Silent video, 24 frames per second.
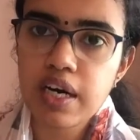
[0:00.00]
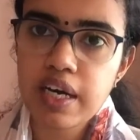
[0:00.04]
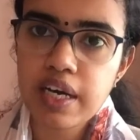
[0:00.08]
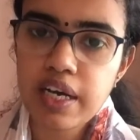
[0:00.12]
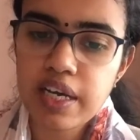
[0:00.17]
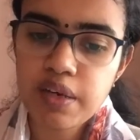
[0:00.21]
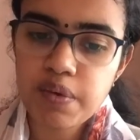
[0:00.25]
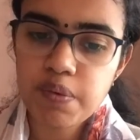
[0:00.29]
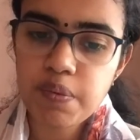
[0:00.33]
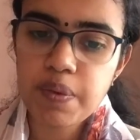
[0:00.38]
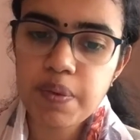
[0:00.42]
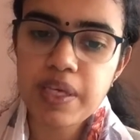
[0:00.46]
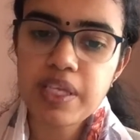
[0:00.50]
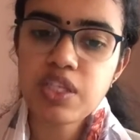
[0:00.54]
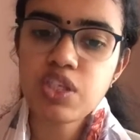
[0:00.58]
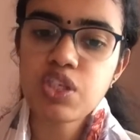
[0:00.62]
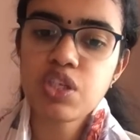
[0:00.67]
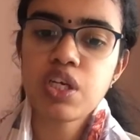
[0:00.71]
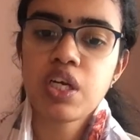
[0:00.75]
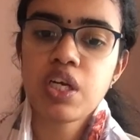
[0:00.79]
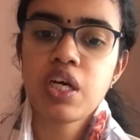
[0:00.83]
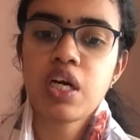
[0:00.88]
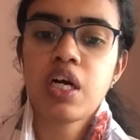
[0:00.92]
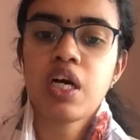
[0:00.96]
in which
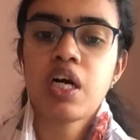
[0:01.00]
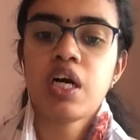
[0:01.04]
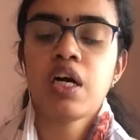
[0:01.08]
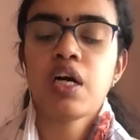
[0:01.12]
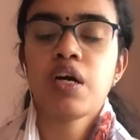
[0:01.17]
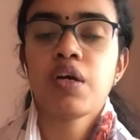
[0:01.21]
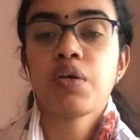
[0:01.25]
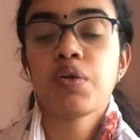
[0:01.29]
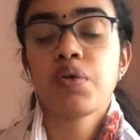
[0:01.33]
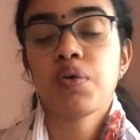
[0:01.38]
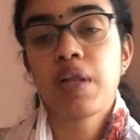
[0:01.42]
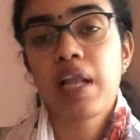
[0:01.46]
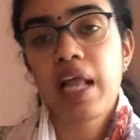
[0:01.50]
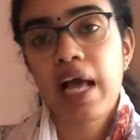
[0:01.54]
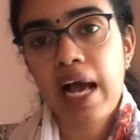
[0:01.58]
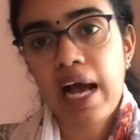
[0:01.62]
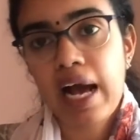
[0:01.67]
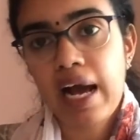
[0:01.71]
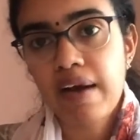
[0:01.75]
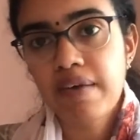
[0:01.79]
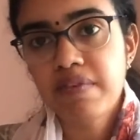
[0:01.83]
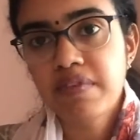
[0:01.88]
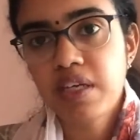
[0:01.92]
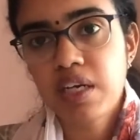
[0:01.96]
you will
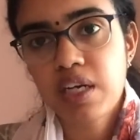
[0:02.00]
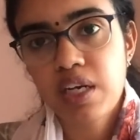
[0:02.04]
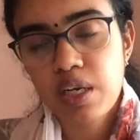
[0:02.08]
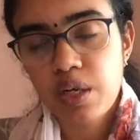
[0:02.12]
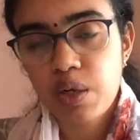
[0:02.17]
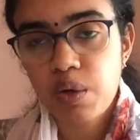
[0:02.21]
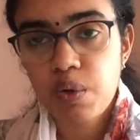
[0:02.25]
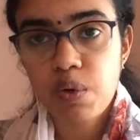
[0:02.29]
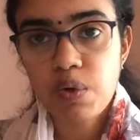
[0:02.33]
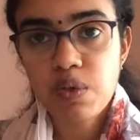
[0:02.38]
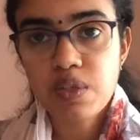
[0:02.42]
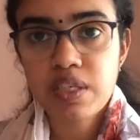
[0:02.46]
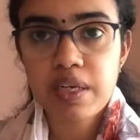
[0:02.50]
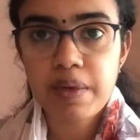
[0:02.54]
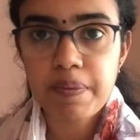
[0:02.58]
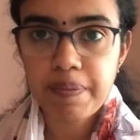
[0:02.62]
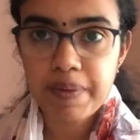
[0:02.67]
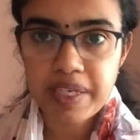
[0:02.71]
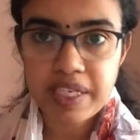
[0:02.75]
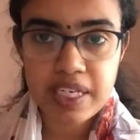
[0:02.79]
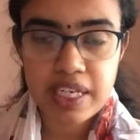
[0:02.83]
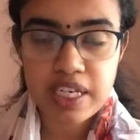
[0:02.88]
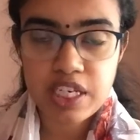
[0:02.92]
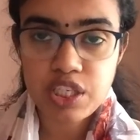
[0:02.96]
have the close
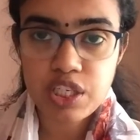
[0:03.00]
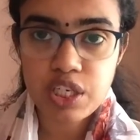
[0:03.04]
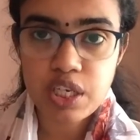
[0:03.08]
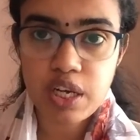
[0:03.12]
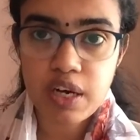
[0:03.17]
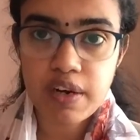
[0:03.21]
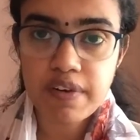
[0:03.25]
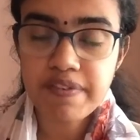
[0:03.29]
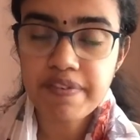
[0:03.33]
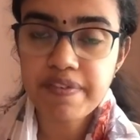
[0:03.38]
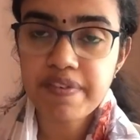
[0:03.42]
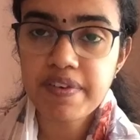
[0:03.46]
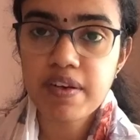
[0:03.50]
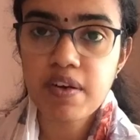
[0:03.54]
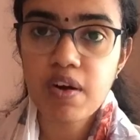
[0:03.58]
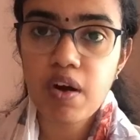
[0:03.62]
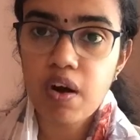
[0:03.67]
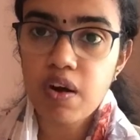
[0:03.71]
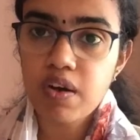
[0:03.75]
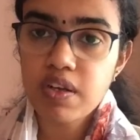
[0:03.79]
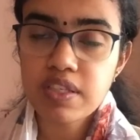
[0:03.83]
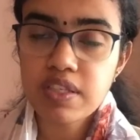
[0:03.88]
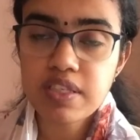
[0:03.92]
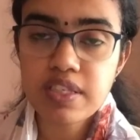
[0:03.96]
repetition of
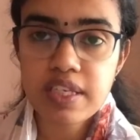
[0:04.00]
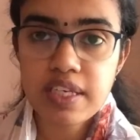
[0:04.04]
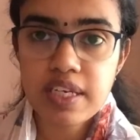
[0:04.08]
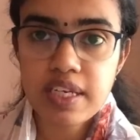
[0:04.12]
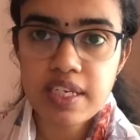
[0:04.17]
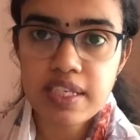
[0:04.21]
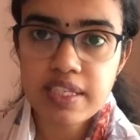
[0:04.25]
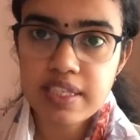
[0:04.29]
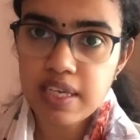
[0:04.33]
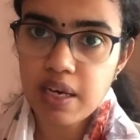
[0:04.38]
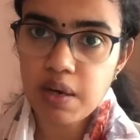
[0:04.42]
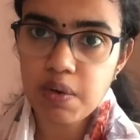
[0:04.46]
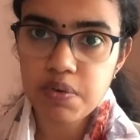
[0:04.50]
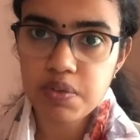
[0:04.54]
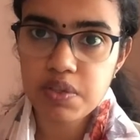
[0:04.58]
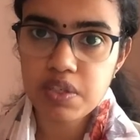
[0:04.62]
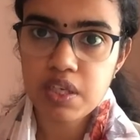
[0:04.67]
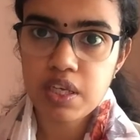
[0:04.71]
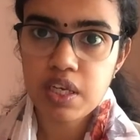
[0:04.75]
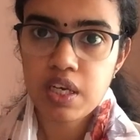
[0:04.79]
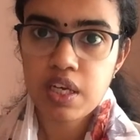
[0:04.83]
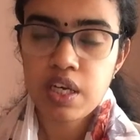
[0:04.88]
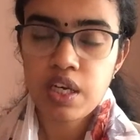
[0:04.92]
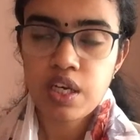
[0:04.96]
consonant sounds.
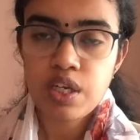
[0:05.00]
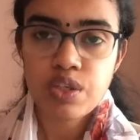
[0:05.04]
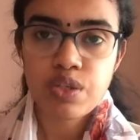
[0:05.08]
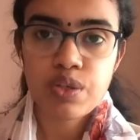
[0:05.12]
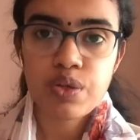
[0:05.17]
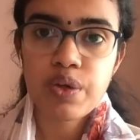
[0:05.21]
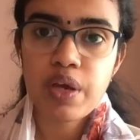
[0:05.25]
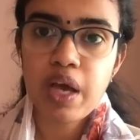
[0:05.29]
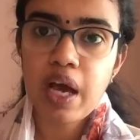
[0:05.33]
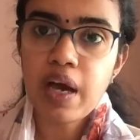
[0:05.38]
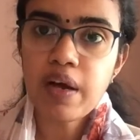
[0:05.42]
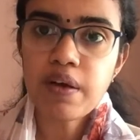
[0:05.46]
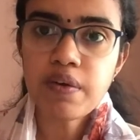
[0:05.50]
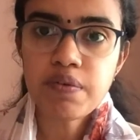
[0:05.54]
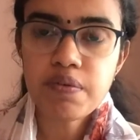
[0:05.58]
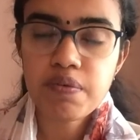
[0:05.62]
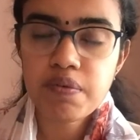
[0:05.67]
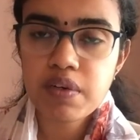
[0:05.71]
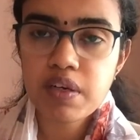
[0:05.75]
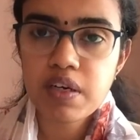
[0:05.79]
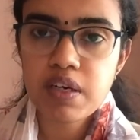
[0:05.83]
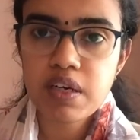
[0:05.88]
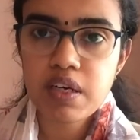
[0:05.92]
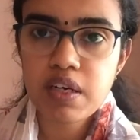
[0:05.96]
So you have
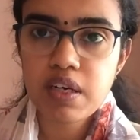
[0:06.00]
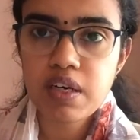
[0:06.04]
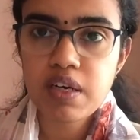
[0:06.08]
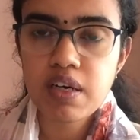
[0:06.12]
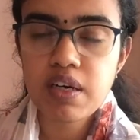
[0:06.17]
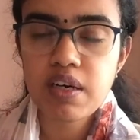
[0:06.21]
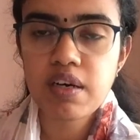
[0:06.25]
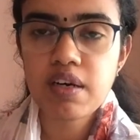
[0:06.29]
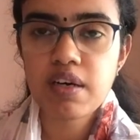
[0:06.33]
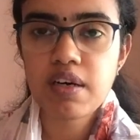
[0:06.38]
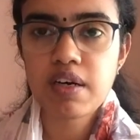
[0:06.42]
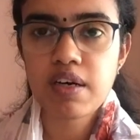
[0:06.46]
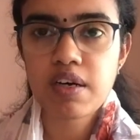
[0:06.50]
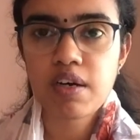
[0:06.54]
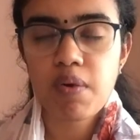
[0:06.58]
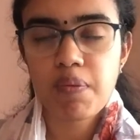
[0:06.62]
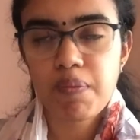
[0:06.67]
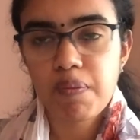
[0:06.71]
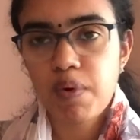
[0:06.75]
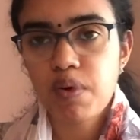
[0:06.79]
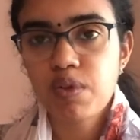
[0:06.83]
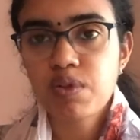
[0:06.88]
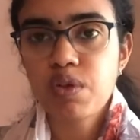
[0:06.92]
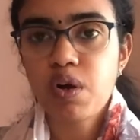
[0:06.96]

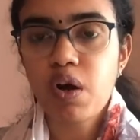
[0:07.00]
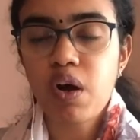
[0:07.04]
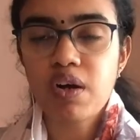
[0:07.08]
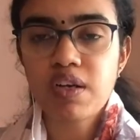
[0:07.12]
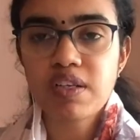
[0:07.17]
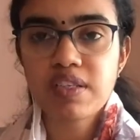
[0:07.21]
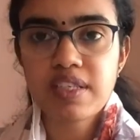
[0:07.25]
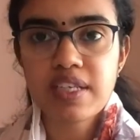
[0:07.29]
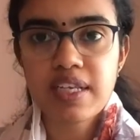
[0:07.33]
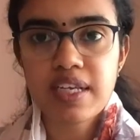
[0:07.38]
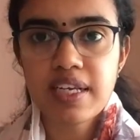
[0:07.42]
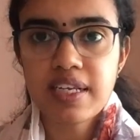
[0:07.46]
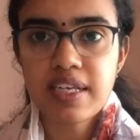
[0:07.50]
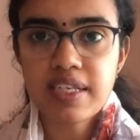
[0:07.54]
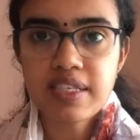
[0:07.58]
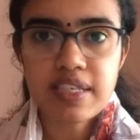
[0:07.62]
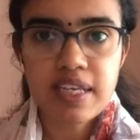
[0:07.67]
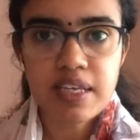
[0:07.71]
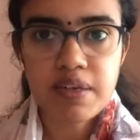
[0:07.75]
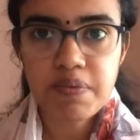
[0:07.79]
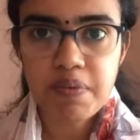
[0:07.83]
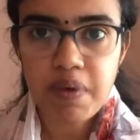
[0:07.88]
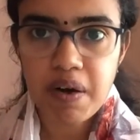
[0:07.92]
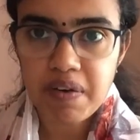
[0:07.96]
both consonants
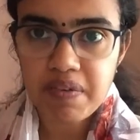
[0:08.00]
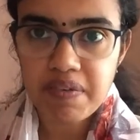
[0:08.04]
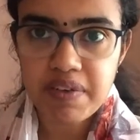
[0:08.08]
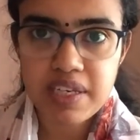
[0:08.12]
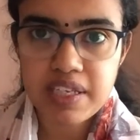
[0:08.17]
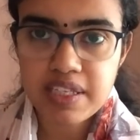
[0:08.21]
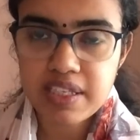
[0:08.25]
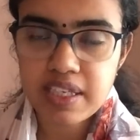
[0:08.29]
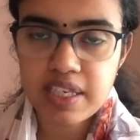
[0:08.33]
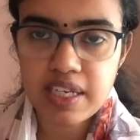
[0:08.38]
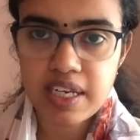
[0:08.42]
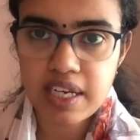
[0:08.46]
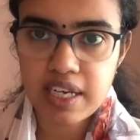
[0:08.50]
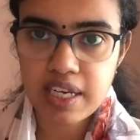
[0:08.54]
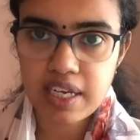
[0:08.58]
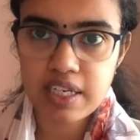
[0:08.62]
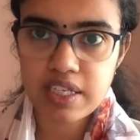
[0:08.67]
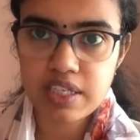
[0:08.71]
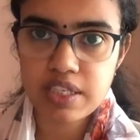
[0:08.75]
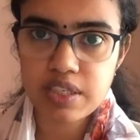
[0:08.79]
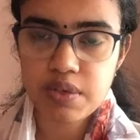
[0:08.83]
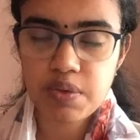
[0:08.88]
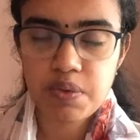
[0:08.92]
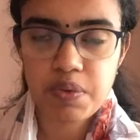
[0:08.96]
and vowels in
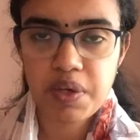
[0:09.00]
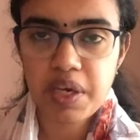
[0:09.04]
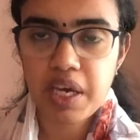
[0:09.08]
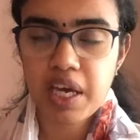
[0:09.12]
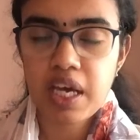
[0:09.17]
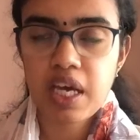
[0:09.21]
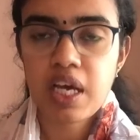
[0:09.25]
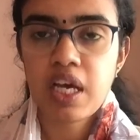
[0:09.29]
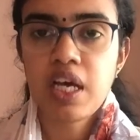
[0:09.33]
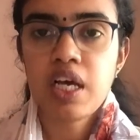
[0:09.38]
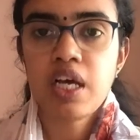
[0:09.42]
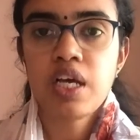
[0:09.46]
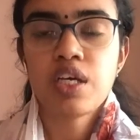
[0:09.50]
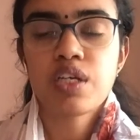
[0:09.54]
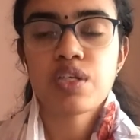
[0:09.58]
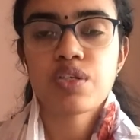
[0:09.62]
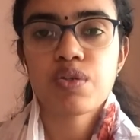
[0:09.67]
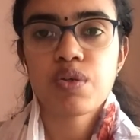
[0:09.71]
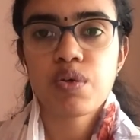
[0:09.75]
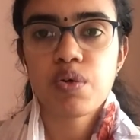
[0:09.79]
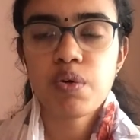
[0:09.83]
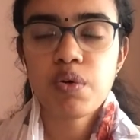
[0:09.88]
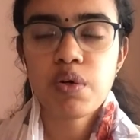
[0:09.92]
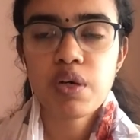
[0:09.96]
English. Okay,
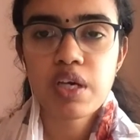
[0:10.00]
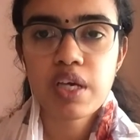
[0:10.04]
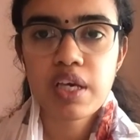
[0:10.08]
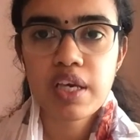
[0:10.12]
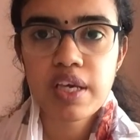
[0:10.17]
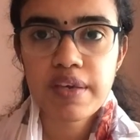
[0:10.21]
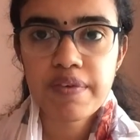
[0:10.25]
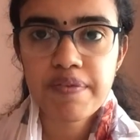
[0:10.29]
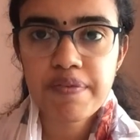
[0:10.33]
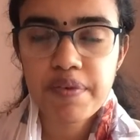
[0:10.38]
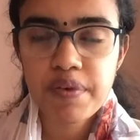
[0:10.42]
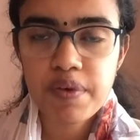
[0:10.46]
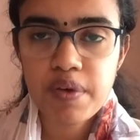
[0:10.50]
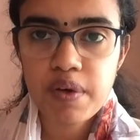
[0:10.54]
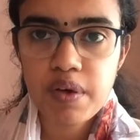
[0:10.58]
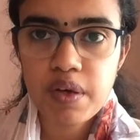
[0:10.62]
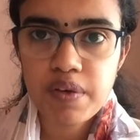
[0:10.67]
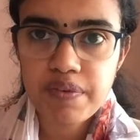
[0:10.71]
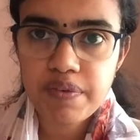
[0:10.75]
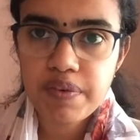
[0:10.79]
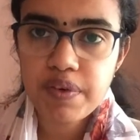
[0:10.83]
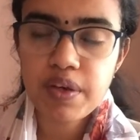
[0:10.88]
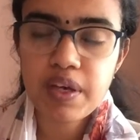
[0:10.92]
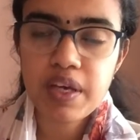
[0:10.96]
so
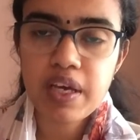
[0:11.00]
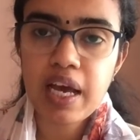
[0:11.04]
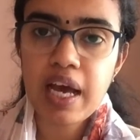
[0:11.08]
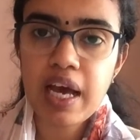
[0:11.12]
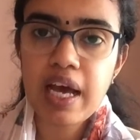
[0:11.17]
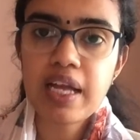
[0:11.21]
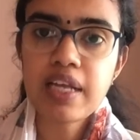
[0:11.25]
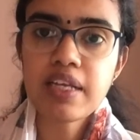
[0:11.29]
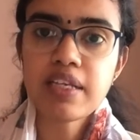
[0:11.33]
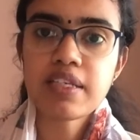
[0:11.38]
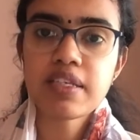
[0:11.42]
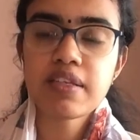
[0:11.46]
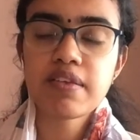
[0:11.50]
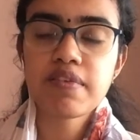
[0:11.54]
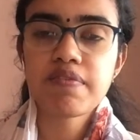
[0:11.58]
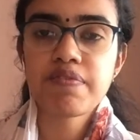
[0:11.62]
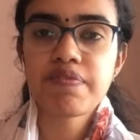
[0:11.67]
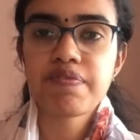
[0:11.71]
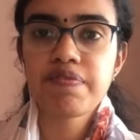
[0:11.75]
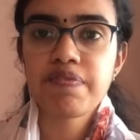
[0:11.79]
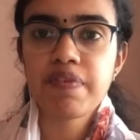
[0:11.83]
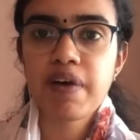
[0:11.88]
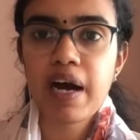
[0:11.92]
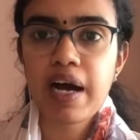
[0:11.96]
if you can
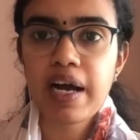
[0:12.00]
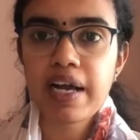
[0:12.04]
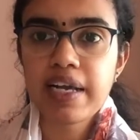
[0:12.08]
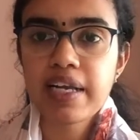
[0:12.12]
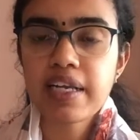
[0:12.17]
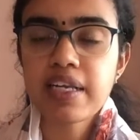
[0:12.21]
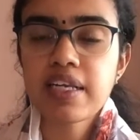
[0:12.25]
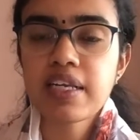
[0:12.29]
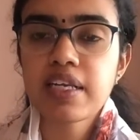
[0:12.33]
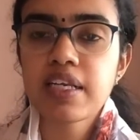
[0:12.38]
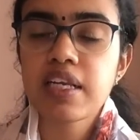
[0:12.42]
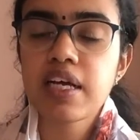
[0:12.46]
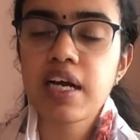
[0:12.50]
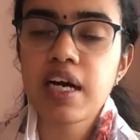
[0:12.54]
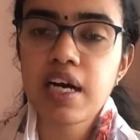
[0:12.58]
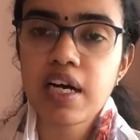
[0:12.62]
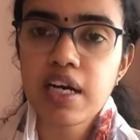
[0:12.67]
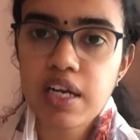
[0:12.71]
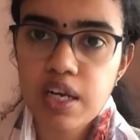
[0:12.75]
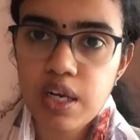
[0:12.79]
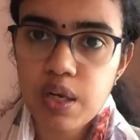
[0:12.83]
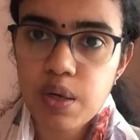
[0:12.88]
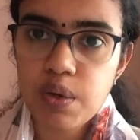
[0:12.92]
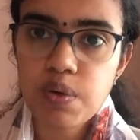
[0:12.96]
find
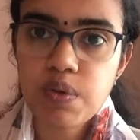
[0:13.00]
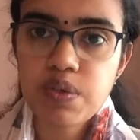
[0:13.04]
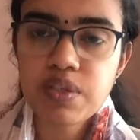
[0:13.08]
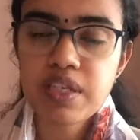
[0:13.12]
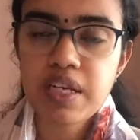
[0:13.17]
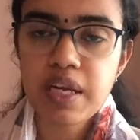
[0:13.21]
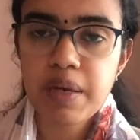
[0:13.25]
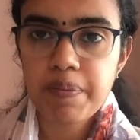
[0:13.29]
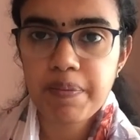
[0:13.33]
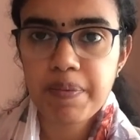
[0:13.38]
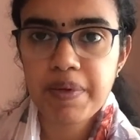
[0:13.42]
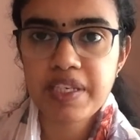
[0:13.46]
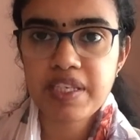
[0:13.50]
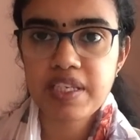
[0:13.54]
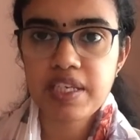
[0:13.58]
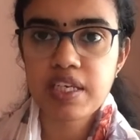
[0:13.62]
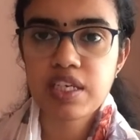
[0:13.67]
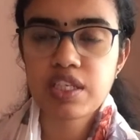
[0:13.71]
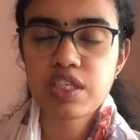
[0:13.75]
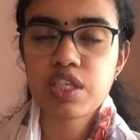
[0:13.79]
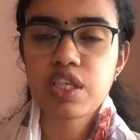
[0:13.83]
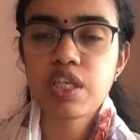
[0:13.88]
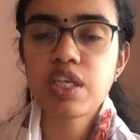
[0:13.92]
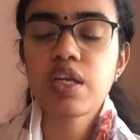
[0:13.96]
close
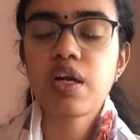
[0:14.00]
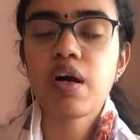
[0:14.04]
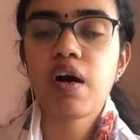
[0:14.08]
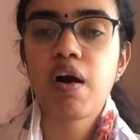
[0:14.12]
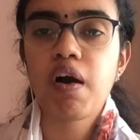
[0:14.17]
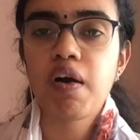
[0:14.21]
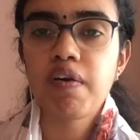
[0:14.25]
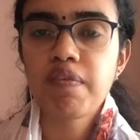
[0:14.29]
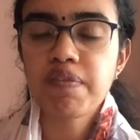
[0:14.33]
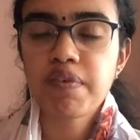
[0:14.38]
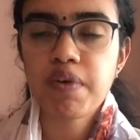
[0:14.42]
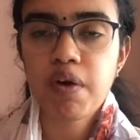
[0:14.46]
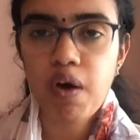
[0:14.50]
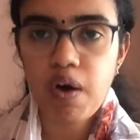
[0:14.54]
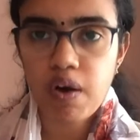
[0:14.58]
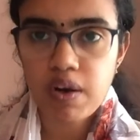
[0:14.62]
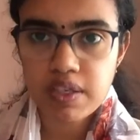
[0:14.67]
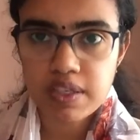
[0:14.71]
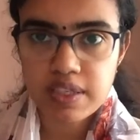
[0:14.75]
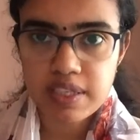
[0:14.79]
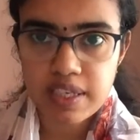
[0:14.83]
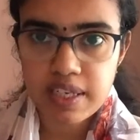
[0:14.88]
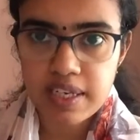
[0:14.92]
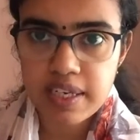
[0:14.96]
repetition of
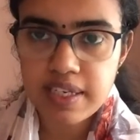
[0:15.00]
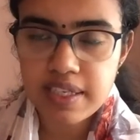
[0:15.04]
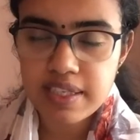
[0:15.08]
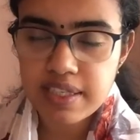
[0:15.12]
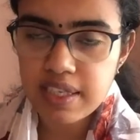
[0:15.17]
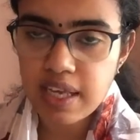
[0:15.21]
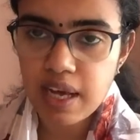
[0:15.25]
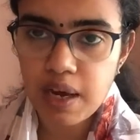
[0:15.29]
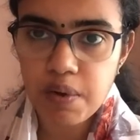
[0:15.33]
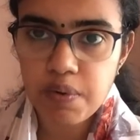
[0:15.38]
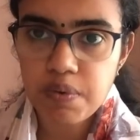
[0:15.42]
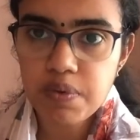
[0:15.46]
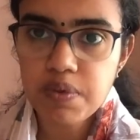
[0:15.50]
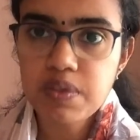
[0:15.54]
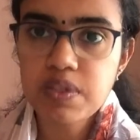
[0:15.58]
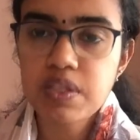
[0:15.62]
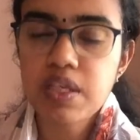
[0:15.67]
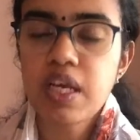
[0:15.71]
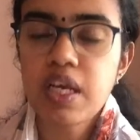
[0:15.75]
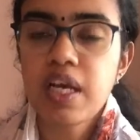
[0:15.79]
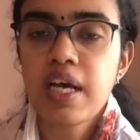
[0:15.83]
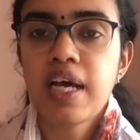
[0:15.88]
consonant sounds